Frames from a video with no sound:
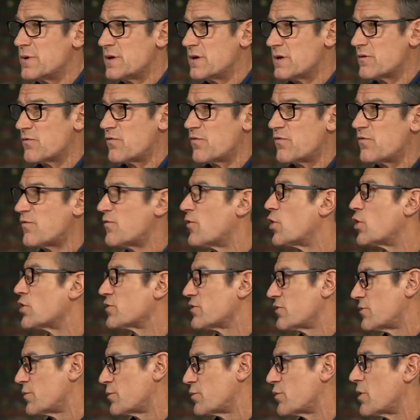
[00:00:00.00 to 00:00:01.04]
being
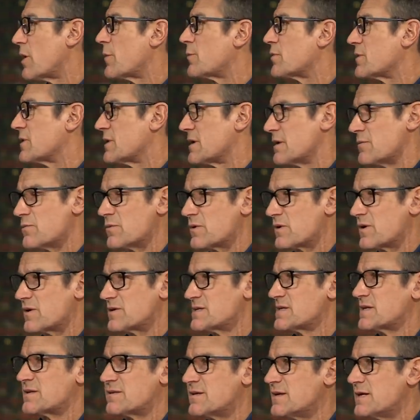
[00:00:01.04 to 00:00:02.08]
fought properly, but
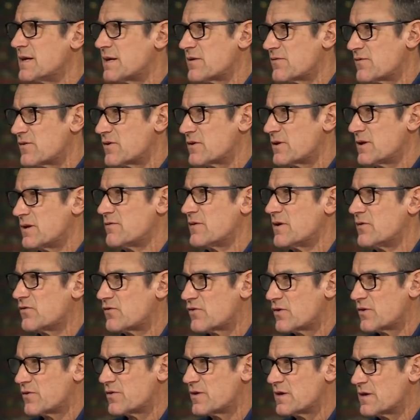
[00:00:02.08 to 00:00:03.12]
Kasatkina is not giving.
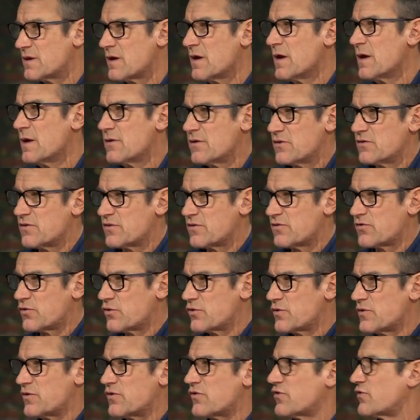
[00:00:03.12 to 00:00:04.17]
So I think there's a
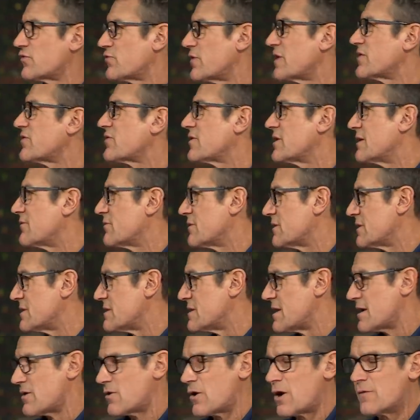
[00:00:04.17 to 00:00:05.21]
certain stress level in
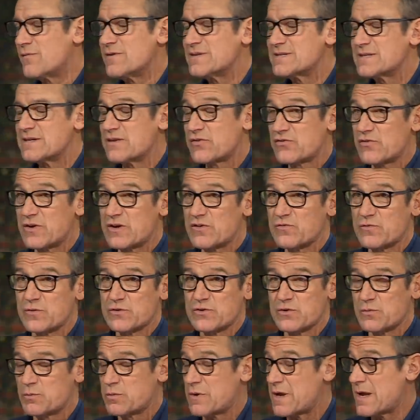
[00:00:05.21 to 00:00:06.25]
there. Obviously, it's stressful
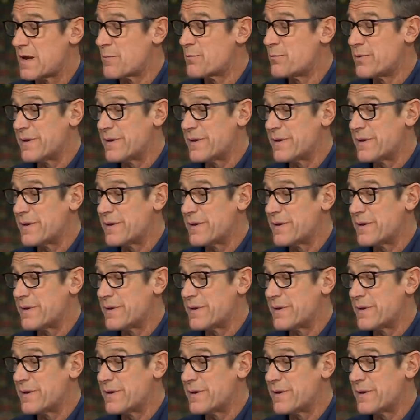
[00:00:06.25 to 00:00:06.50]
to play a